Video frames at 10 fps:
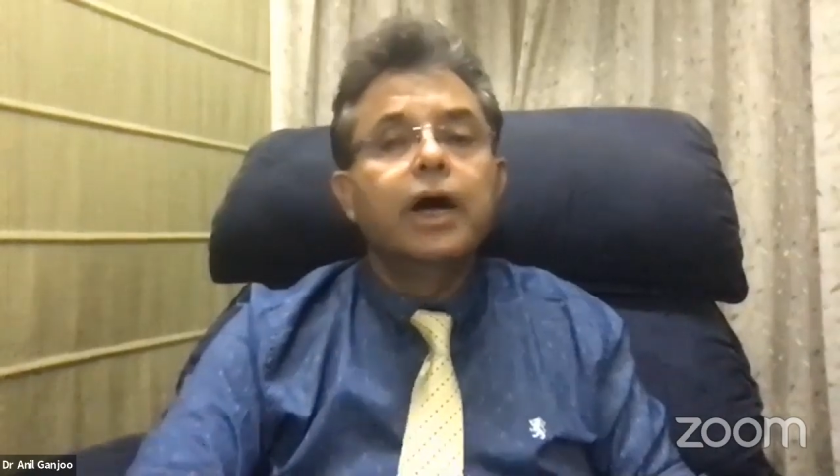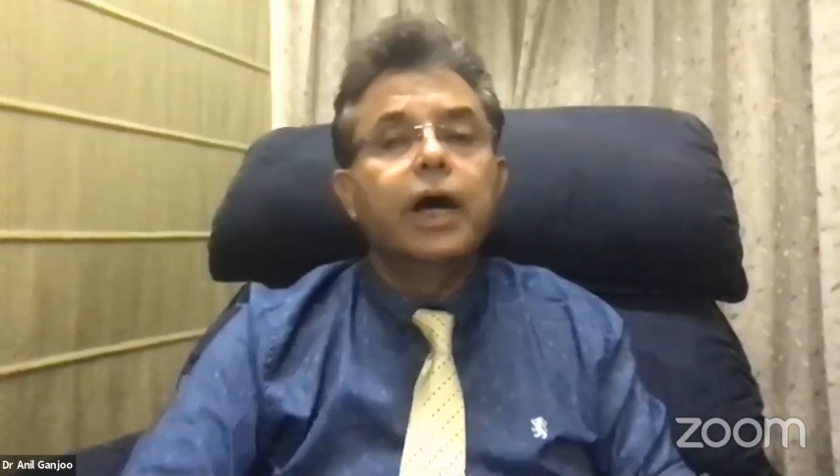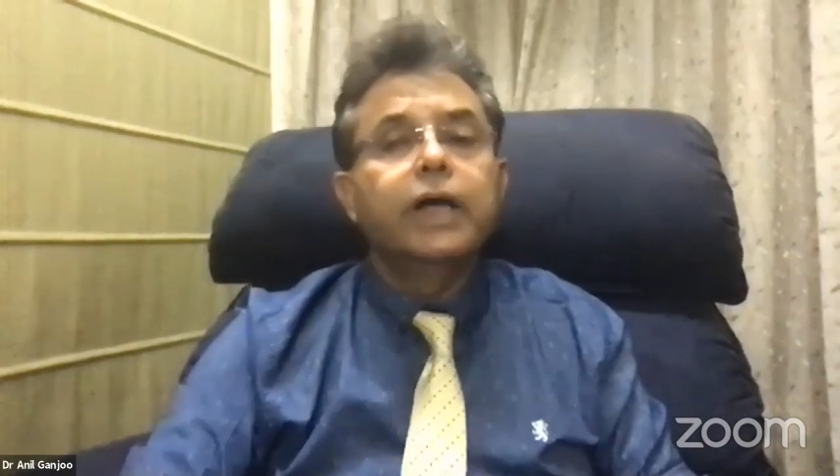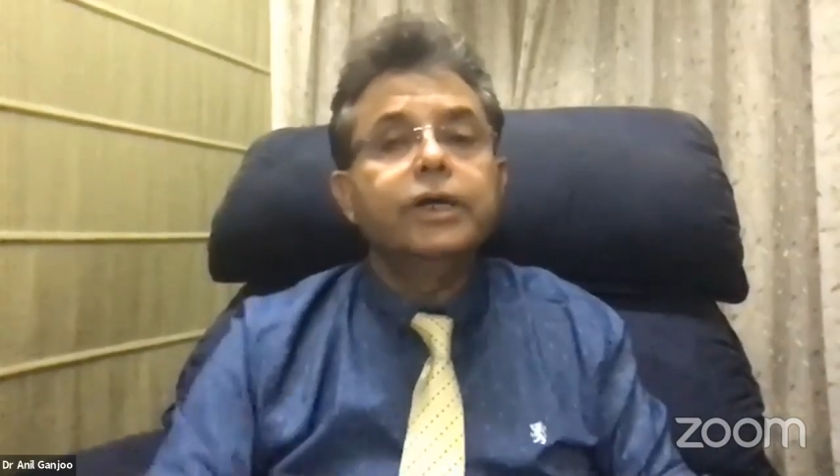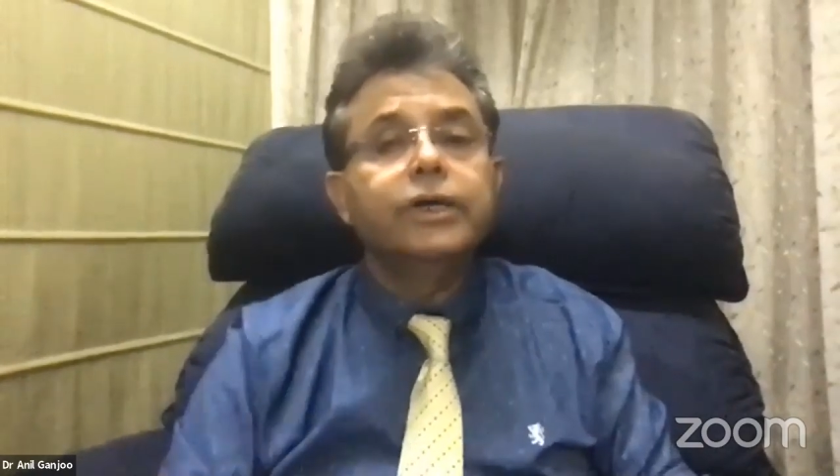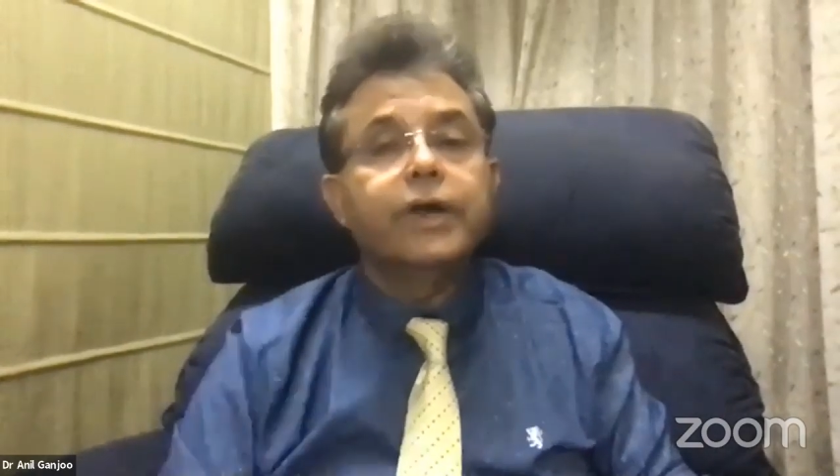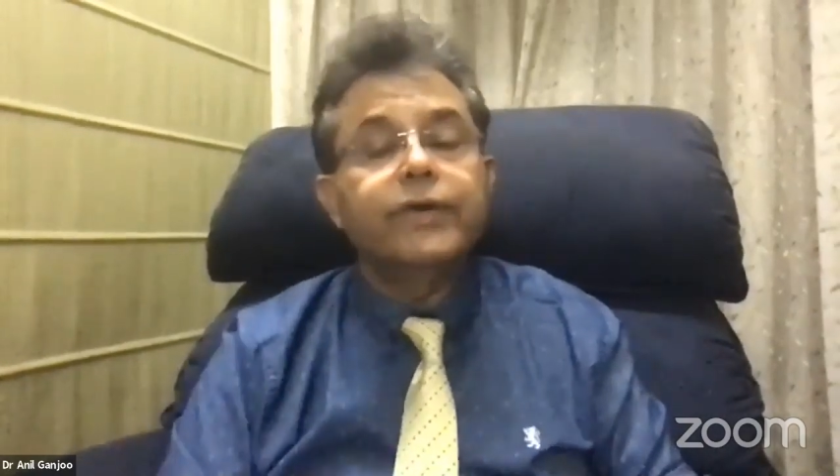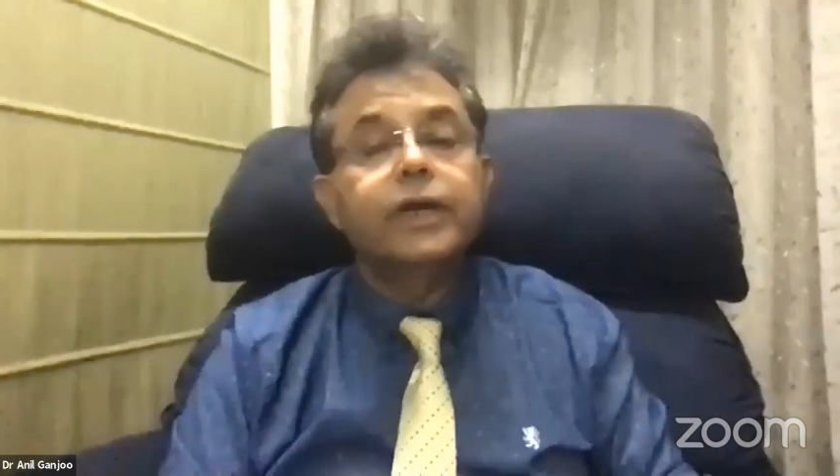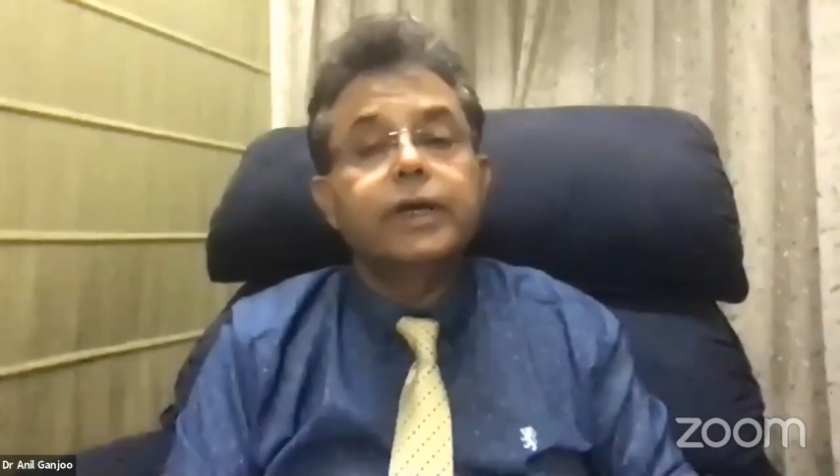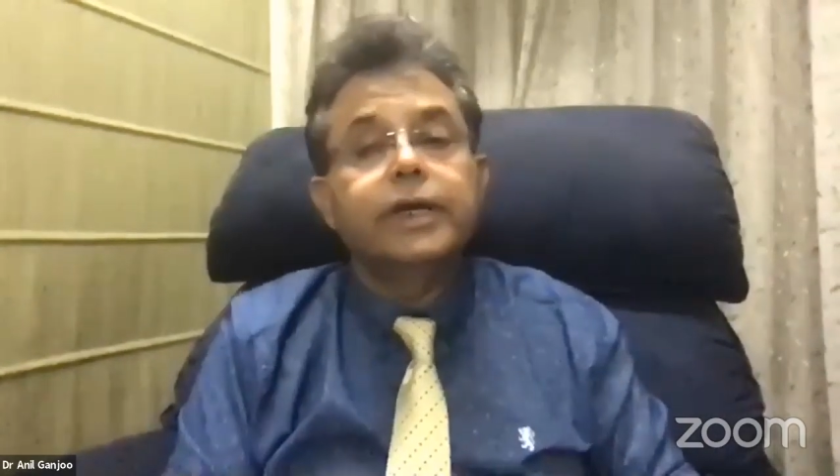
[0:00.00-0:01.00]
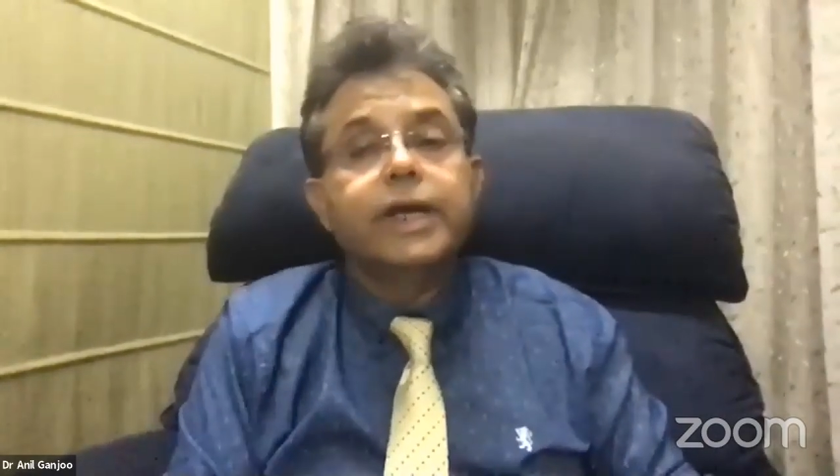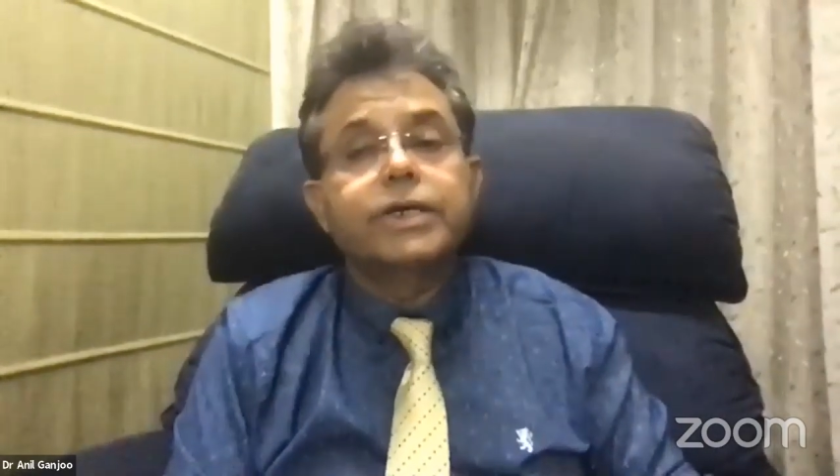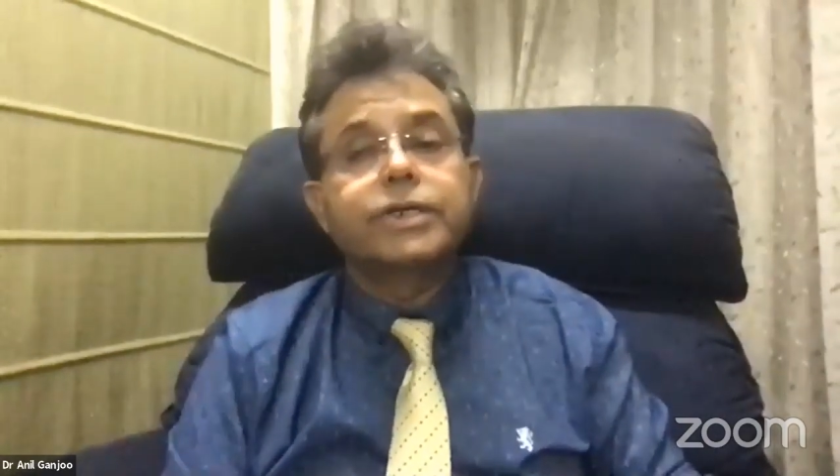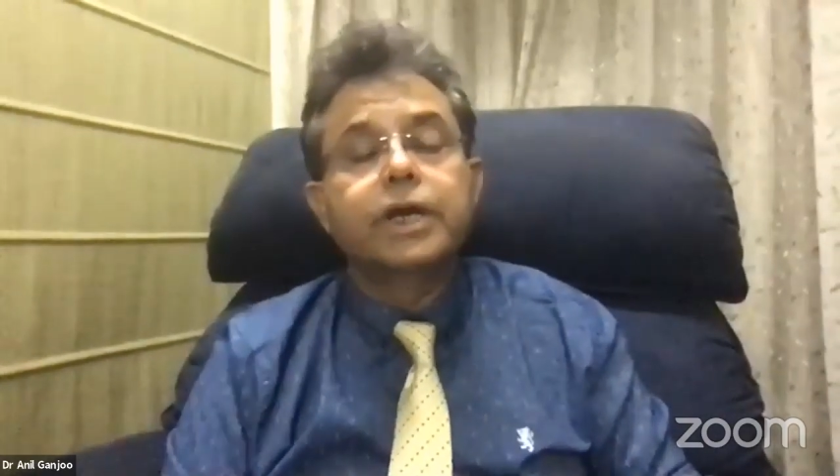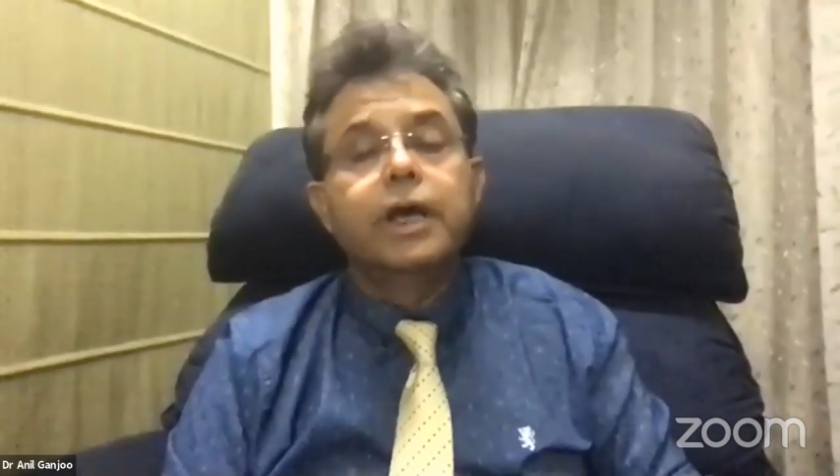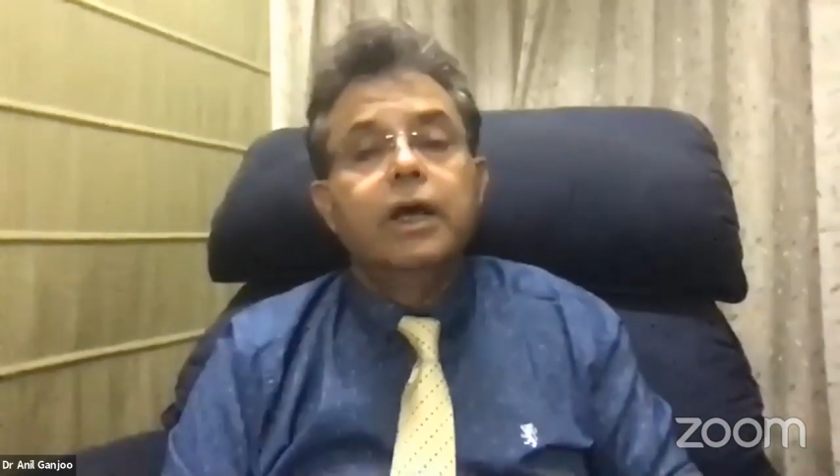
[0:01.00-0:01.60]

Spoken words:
I think definitely yes.